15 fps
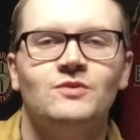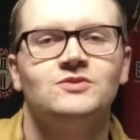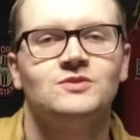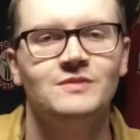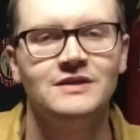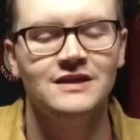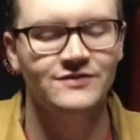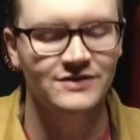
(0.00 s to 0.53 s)
supposed
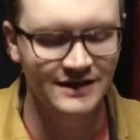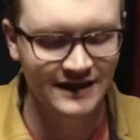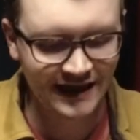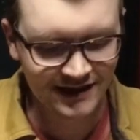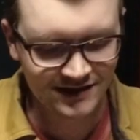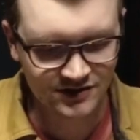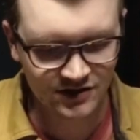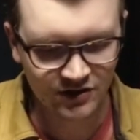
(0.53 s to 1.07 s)
to be living
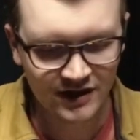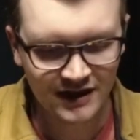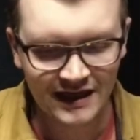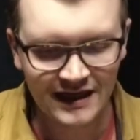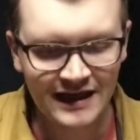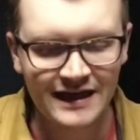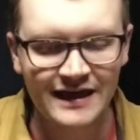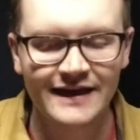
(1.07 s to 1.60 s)
today. And so
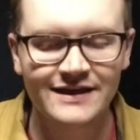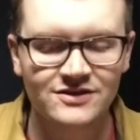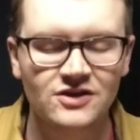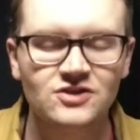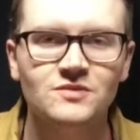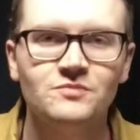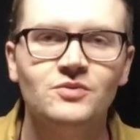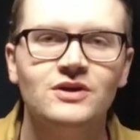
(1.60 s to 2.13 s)
it's
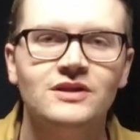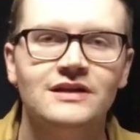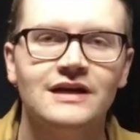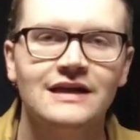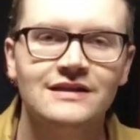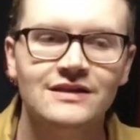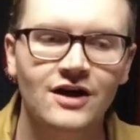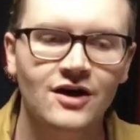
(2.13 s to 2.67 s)
such a book that
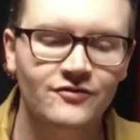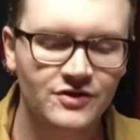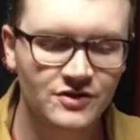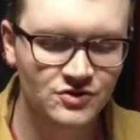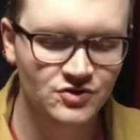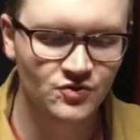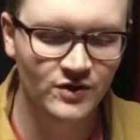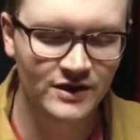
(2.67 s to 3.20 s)
I love and
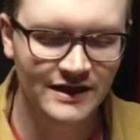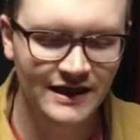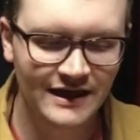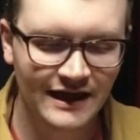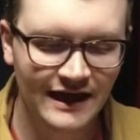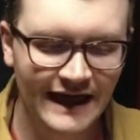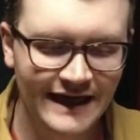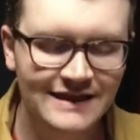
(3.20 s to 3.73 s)
enjoy
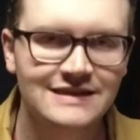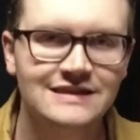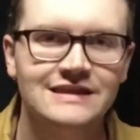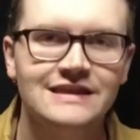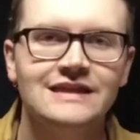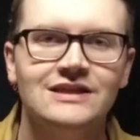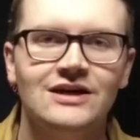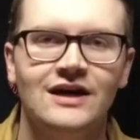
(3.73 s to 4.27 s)
that I could
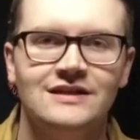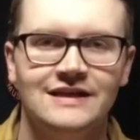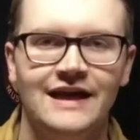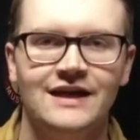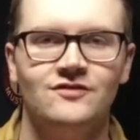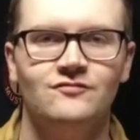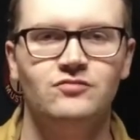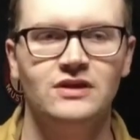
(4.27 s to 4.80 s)
see God's
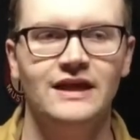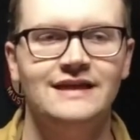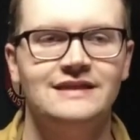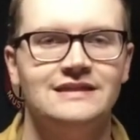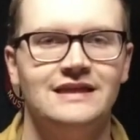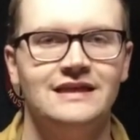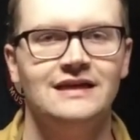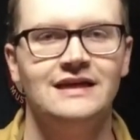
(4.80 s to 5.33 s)
hand of
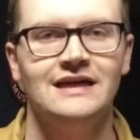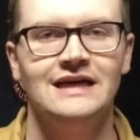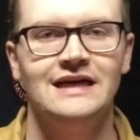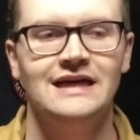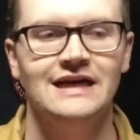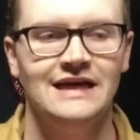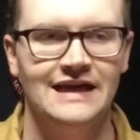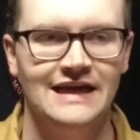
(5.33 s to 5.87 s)
blessing
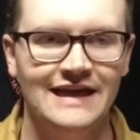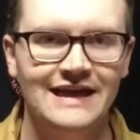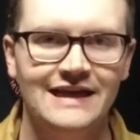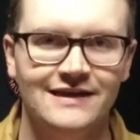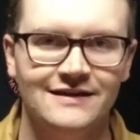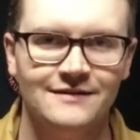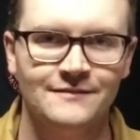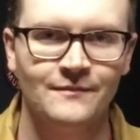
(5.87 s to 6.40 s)
in
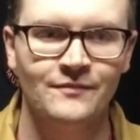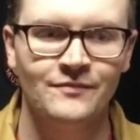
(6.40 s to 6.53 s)
it.